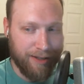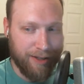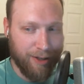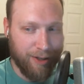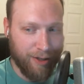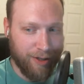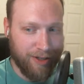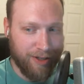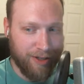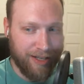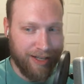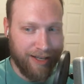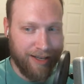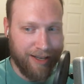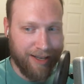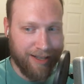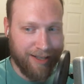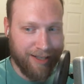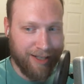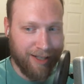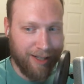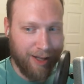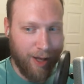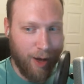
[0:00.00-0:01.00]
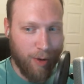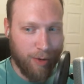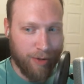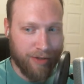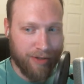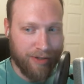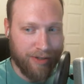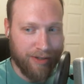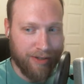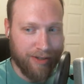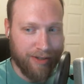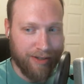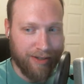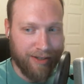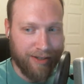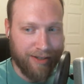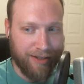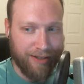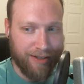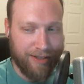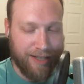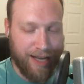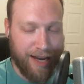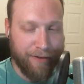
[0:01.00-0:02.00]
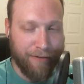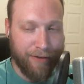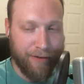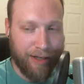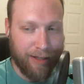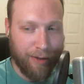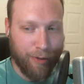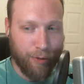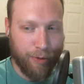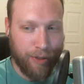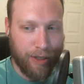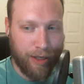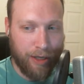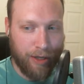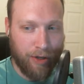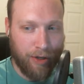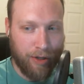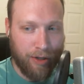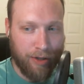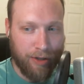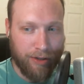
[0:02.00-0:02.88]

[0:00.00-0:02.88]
You'll see. It's close. David Lundahall.